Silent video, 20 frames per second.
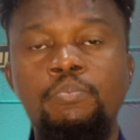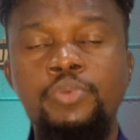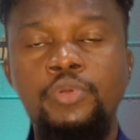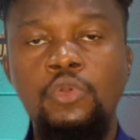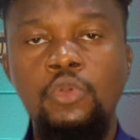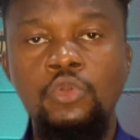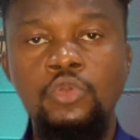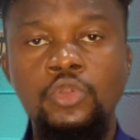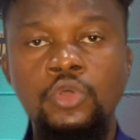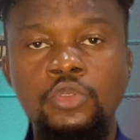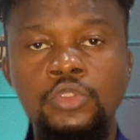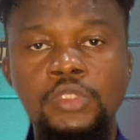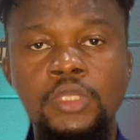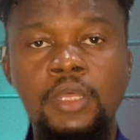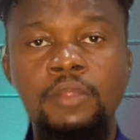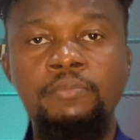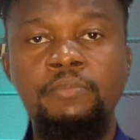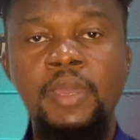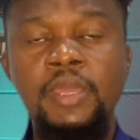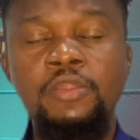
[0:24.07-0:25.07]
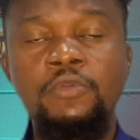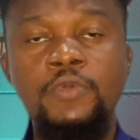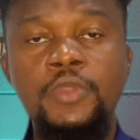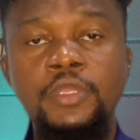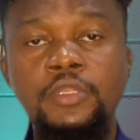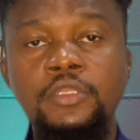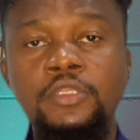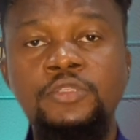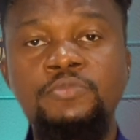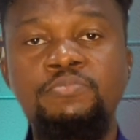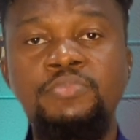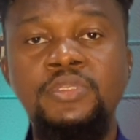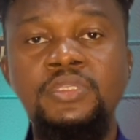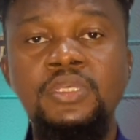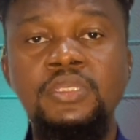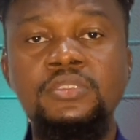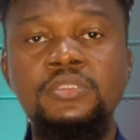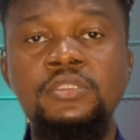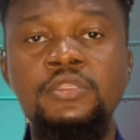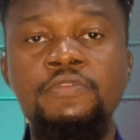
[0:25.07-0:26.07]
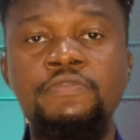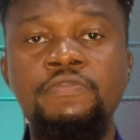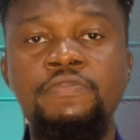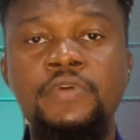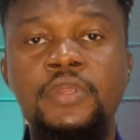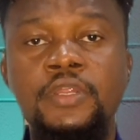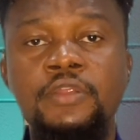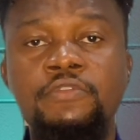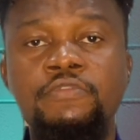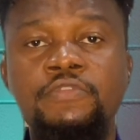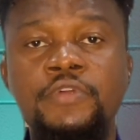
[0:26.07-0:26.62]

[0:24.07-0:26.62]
product. And by the way, this business is a very,